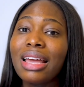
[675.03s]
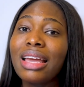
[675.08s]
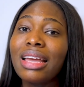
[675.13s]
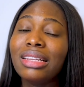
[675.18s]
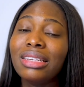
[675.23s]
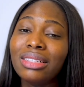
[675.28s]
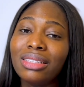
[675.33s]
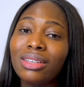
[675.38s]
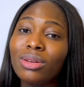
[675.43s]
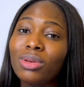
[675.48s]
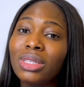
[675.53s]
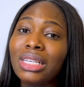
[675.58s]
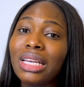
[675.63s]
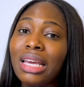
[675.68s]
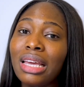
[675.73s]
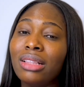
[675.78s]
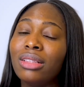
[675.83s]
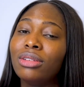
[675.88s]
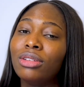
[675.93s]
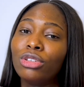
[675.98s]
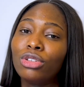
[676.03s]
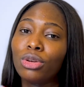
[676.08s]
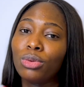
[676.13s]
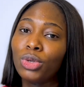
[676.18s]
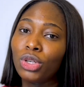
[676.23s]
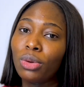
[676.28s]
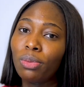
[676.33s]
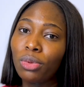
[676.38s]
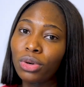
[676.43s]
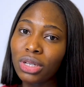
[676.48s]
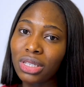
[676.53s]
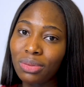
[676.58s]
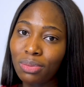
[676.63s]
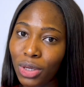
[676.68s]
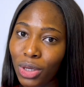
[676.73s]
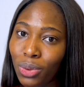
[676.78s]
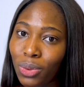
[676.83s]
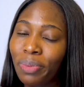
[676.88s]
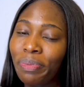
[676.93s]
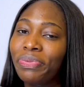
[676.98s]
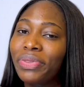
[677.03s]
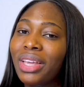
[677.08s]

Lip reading: details in the description box below.